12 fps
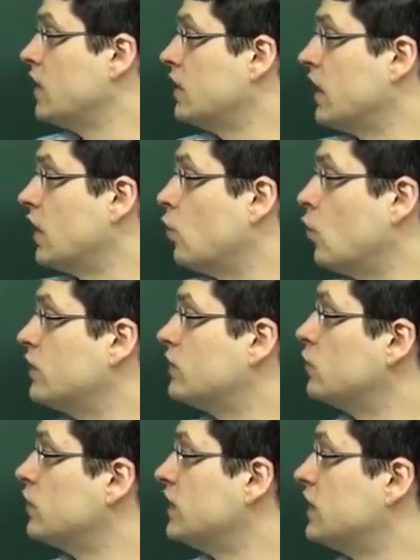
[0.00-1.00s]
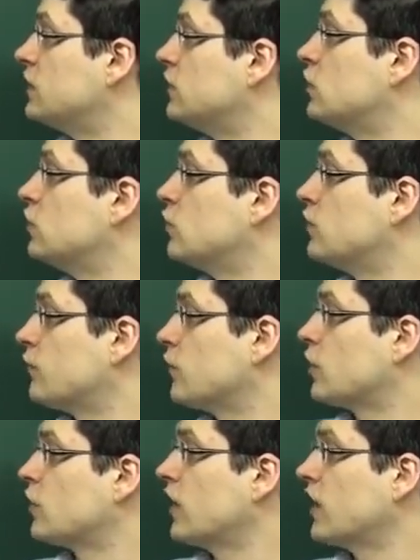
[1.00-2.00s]
Now, what do we need to do to
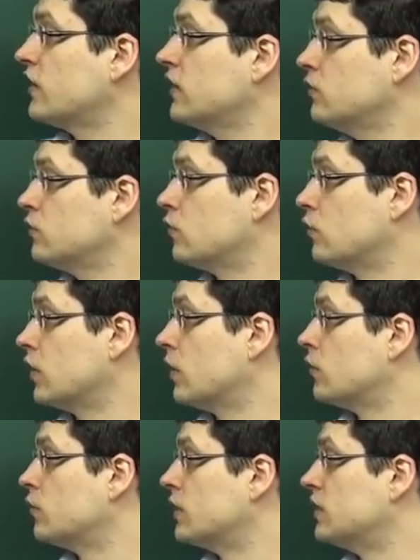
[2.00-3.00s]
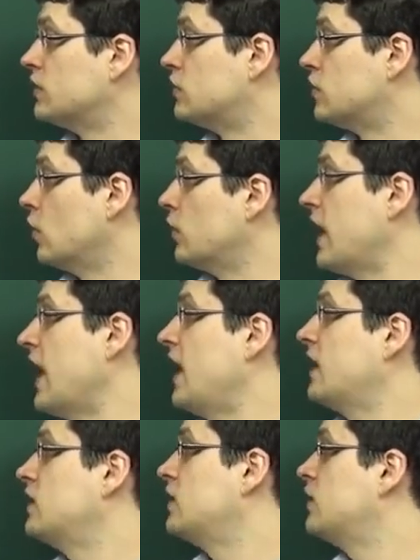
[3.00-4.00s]
infer correctly? Well, we don't
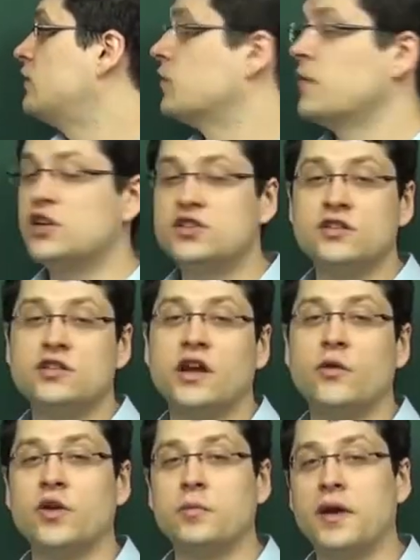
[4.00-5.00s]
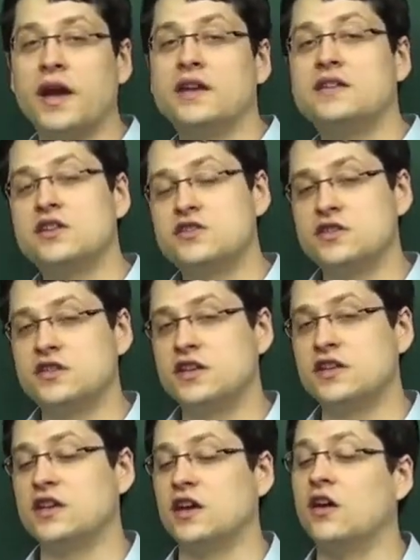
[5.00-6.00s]
add any information and we pay attention to
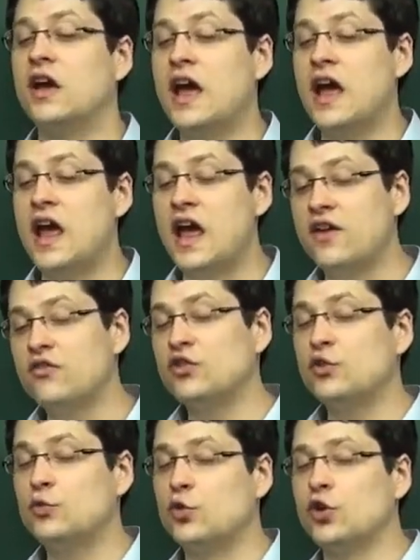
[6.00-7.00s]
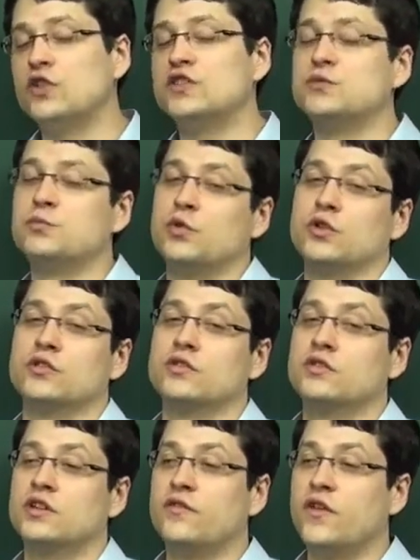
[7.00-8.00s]
detail. Every word is important.
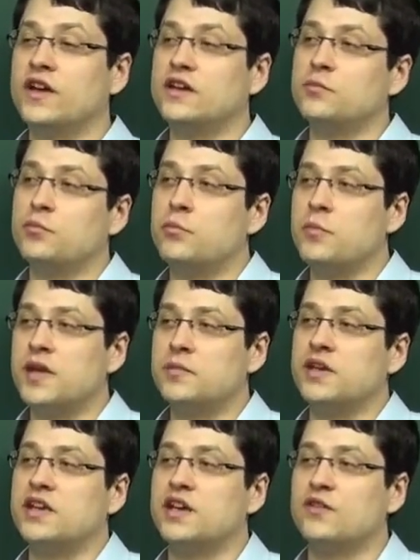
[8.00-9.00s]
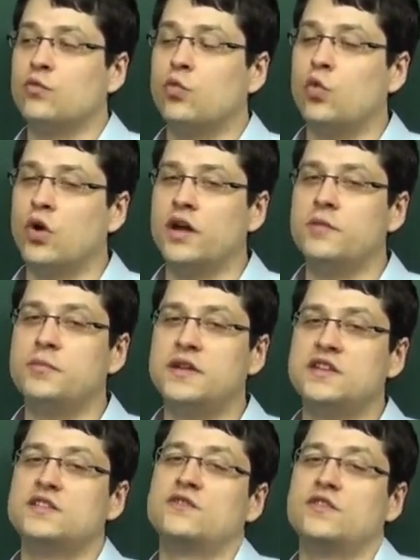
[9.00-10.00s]
If I could maybe give one
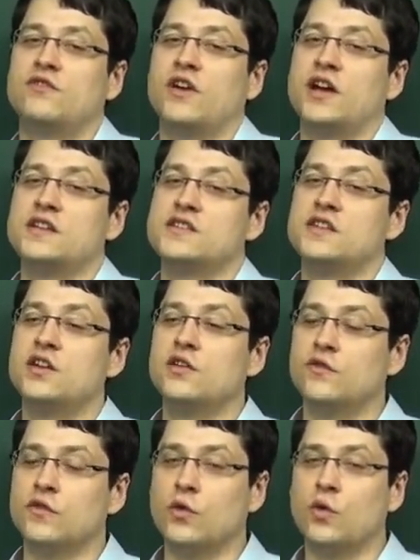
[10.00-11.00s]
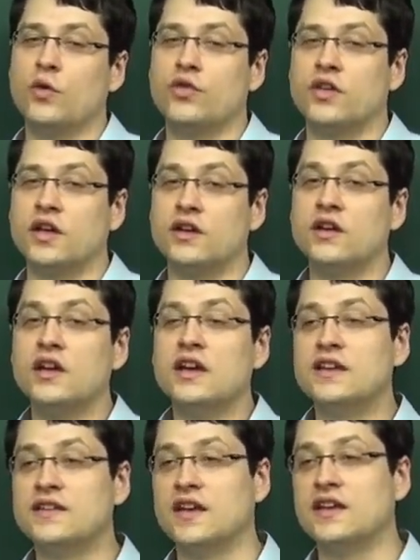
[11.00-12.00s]
piece of advice for the whole thing,
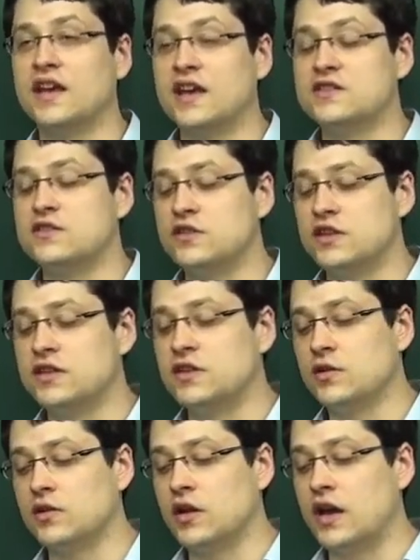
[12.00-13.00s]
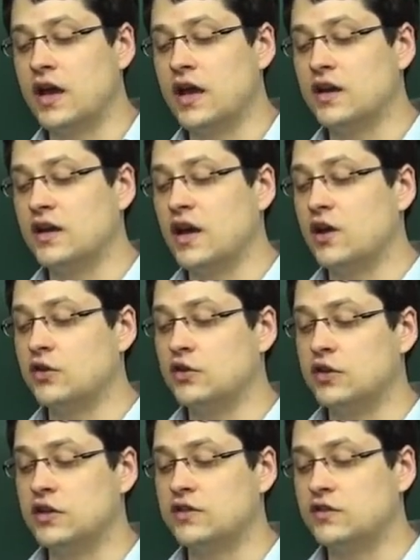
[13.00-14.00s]
is that yes, you need to edit out,
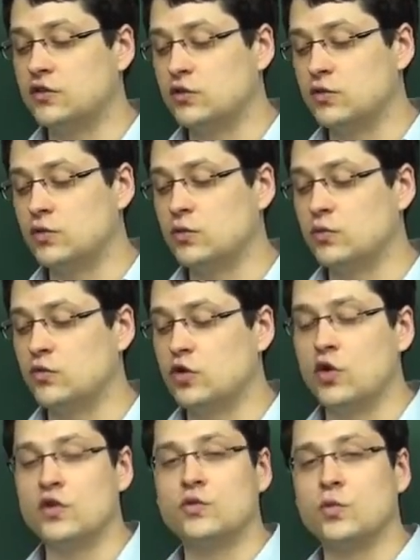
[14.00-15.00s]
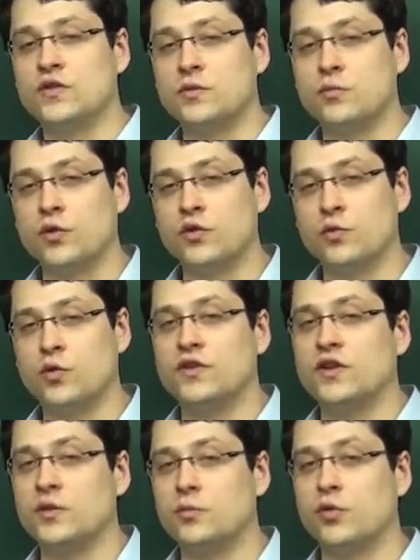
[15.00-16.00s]
you need to notice what's important and what's
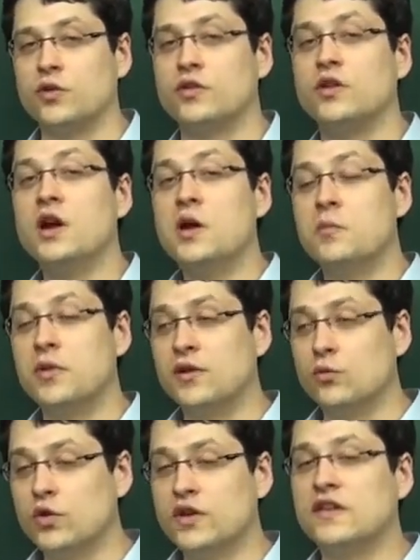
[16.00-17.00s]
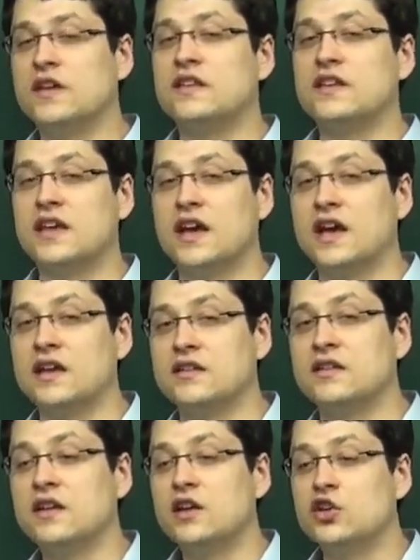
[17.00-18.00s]
unimportant, but really in the
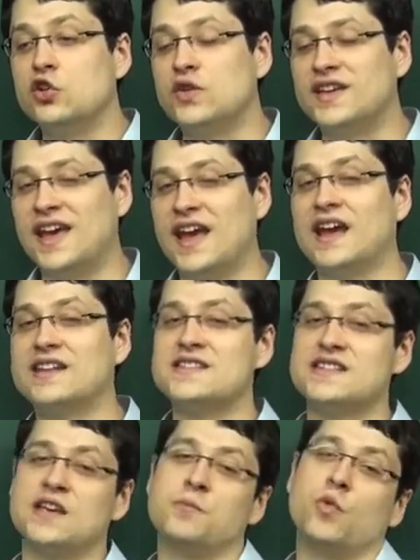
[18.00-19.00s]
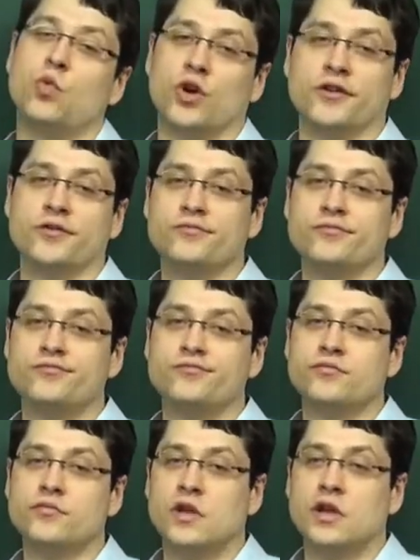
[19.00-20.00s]
end, you can't skip a word.
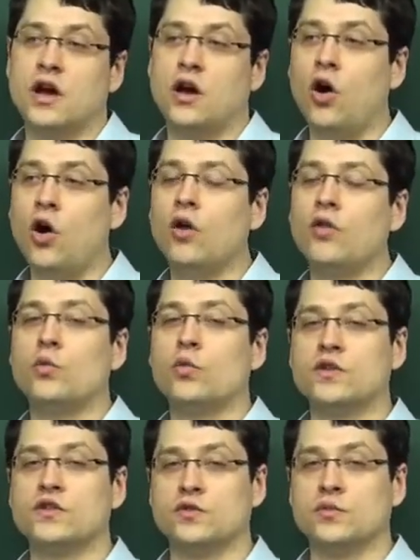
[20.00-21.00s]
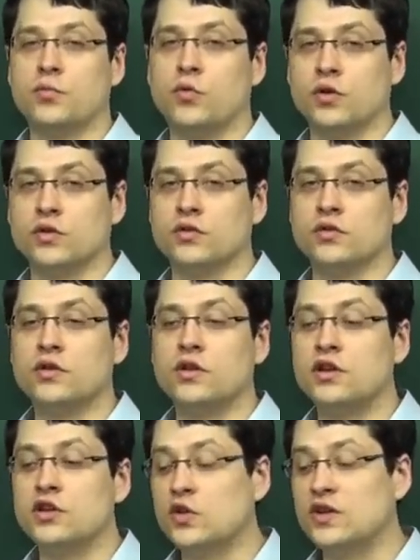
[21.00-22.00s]
All the words are important.
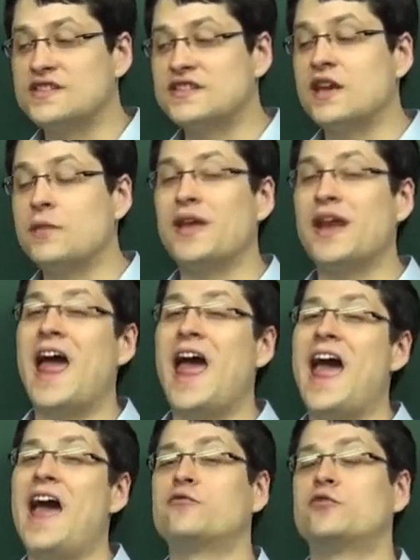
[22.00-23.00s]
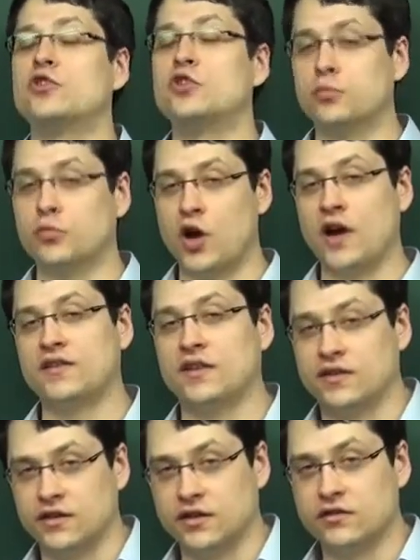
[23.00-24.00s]
You can skip it after you
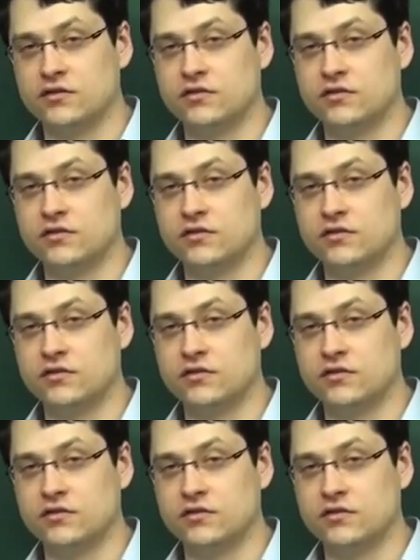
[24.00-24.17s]
process it.